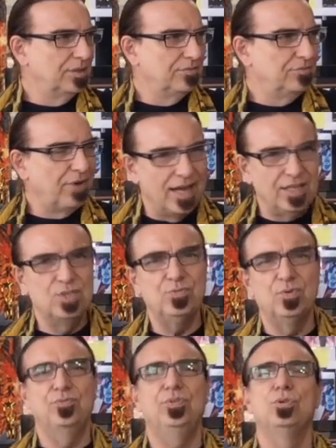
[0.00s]
Fridays
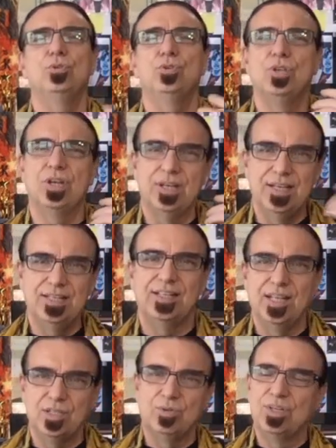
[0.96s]
for Future,
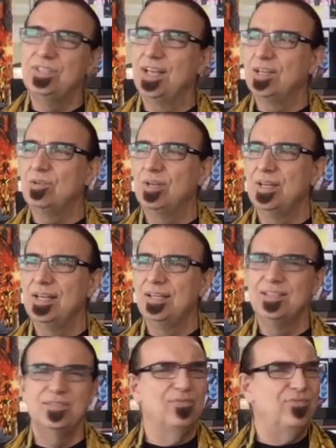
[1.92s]
etc., etc., and
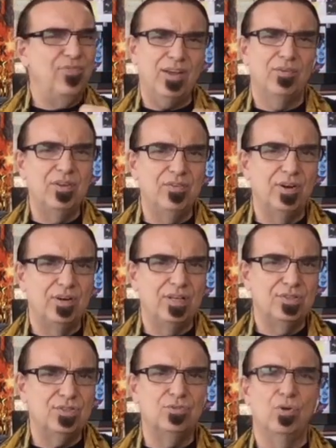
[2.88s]
is a very, very
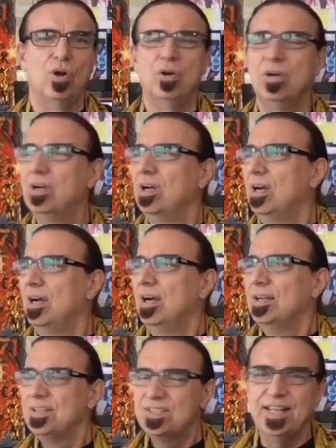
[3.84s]
strong
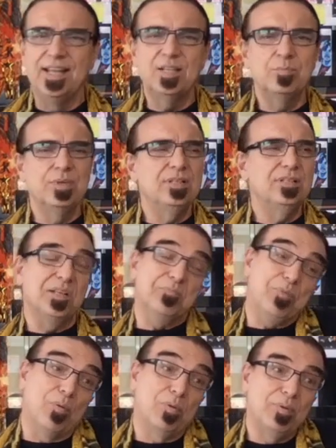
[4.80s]
statement. And
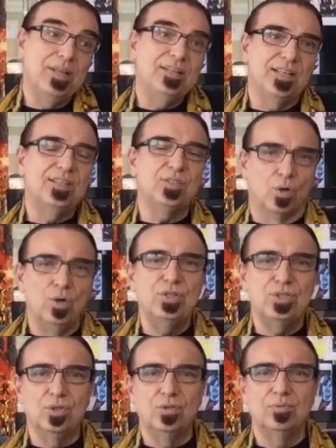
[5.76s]
probably this
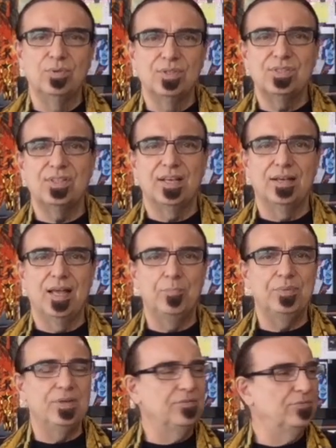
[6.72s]
also was
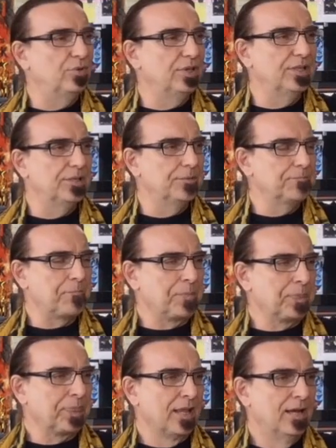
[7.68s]
happy for the,
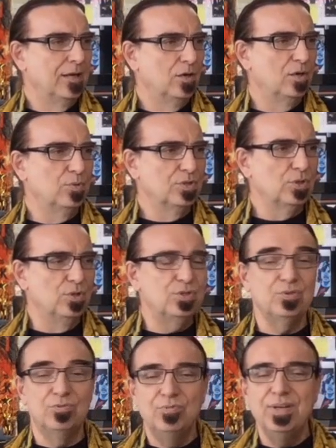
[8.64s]
or was
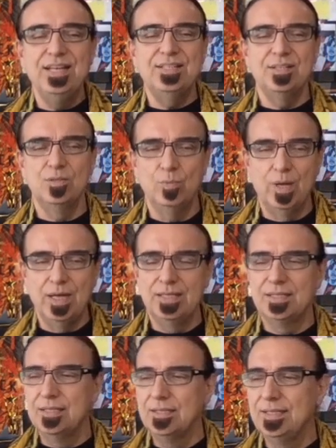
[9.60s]
also reason why
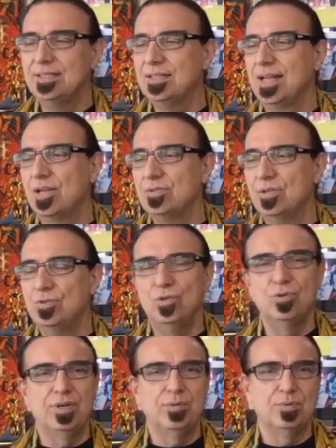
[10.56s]
the international
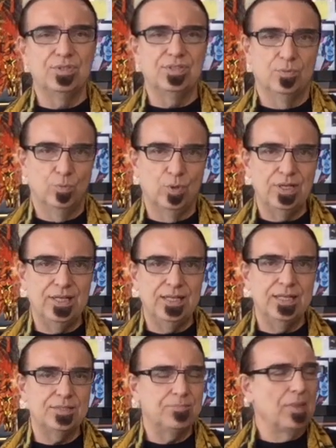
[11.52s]
jury was awarding it.